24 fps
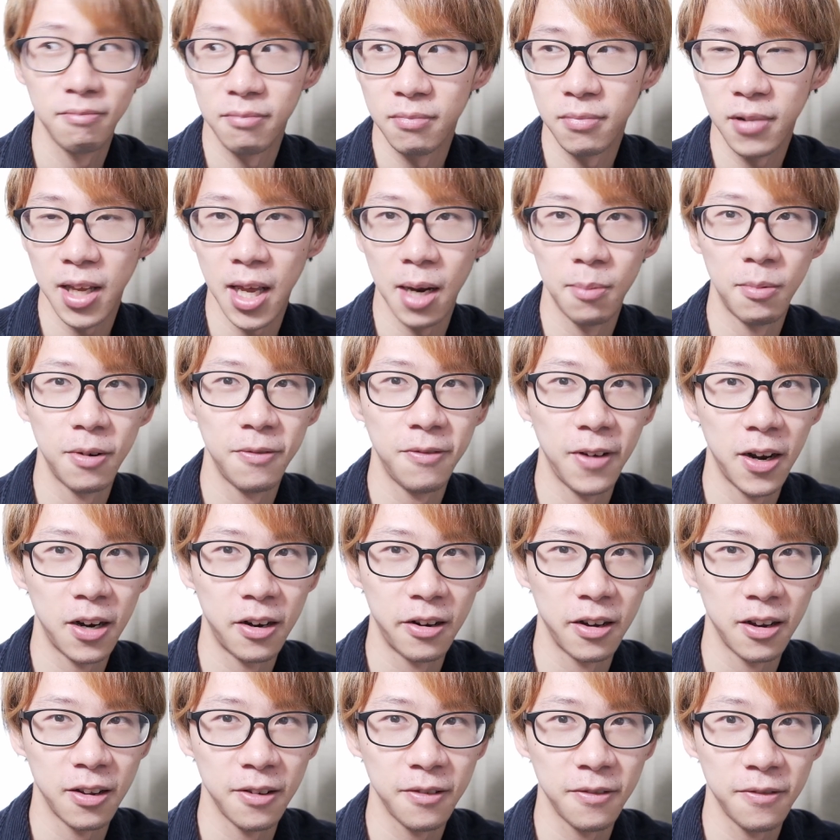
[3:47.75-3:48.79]
camera
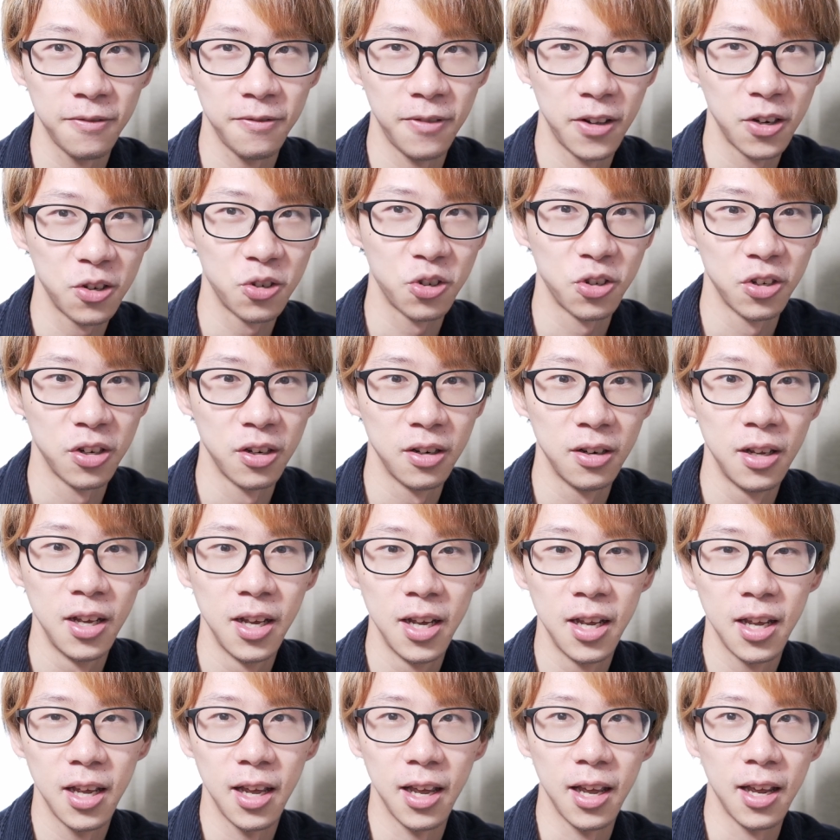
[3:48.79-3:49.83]
firing function
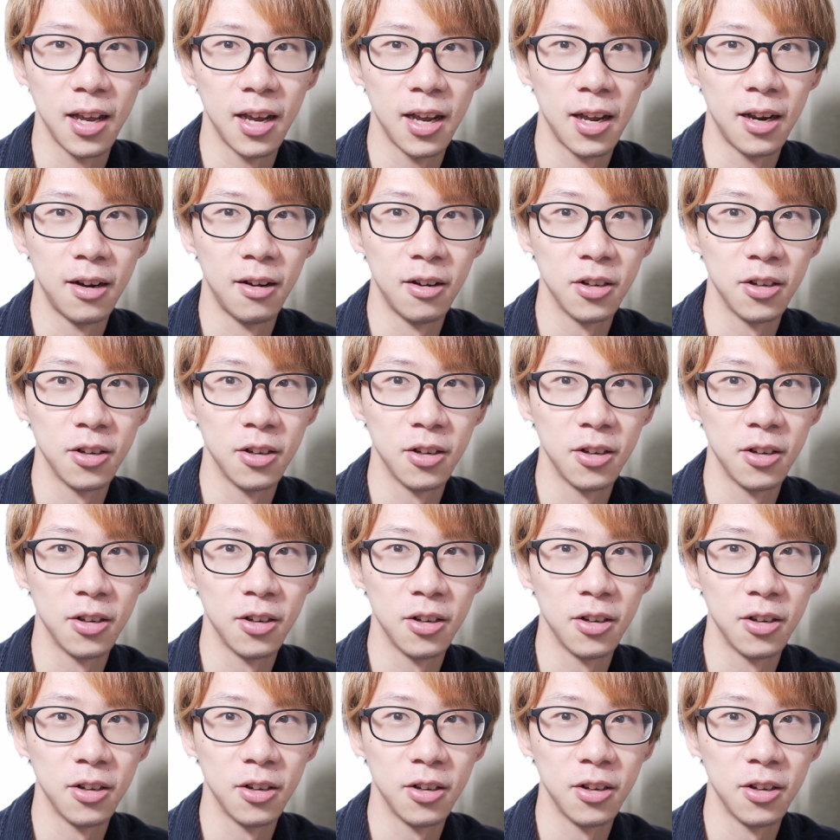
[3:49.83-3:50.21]
and